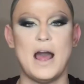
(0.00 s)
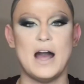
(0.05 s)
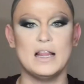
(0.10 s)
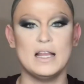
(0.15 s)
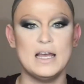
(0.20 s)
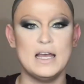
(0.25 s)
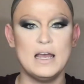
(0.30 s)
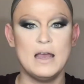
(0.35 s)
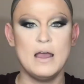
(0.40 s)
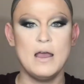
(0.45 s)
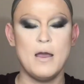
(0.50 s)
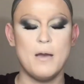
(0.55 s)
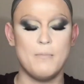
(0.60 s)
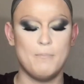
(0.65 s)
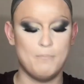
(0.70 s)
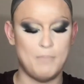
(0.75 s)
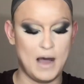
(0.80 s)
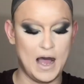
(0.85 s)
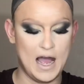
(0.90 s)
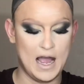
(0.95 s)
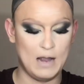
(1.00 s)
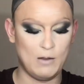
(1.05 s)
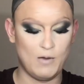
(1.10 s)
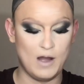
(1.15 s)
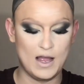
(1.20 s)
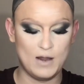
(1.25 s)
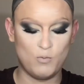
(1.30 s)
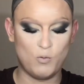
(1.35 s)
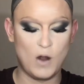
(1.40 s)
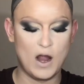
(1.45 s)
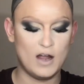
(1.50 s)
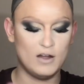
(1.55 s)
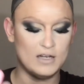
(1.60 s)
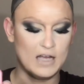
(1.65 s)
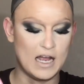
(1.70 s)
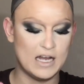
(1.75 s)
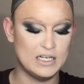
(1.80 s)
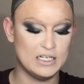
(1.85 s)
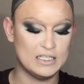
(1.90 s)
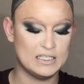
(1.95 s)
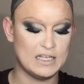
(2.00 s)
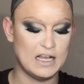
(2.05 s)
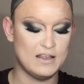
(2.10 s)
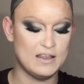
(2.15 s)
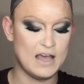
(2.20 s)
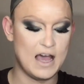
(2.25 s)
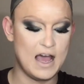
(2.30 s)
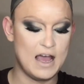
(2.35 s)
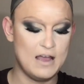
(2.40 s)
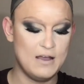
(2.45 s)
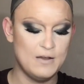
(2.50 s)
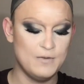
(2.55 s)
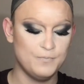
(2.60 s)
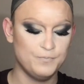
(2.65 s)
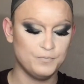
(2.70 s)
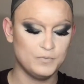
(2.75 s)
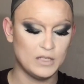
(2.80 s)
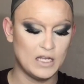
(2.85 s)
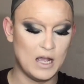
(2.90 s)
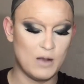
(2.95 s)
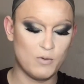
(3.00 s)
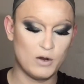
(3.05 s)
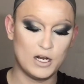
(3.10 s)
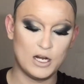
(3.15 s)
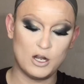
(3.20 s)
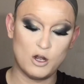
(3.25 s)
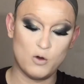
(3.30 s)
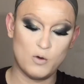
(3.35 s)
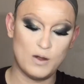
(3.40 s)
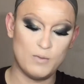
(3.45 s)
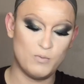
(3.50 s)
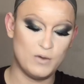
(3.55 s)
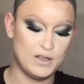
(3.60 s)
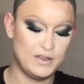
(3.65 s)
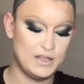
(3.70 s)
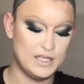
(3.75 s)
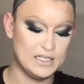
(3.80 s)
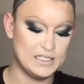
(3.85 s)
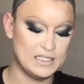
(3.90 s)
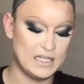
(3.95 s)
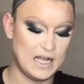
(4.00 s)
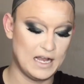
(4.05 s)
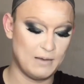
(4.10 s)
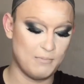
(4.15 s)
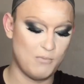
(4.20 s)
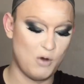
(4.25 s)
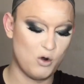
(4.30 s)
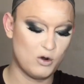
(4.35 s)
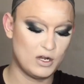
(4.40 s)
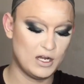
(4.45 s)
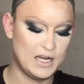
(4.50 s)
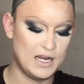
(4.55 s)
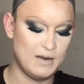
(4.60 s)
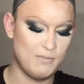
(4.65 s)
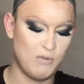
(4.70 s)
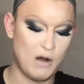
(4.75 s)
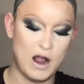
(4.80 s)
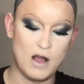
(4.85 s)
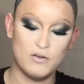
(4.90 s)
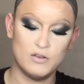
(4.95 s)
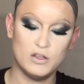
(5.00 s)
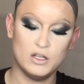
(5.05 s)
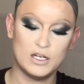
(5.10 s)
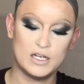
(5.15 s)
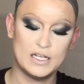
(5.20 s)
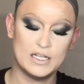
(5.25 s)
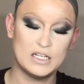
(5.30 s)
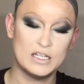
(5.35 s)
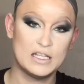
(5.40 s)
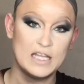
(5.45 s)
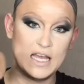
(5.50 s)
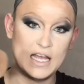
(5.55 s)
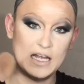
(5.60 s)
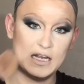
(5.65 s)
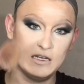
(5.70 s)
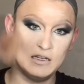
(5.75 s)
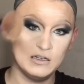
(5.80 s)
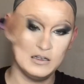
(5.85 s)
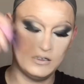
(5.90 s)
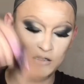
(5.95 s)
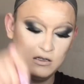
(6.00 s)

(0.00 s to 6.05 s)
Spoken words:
Palette by Wet n Wild. I just said that. And we're going to go in with this like mocha-y brown looking thing.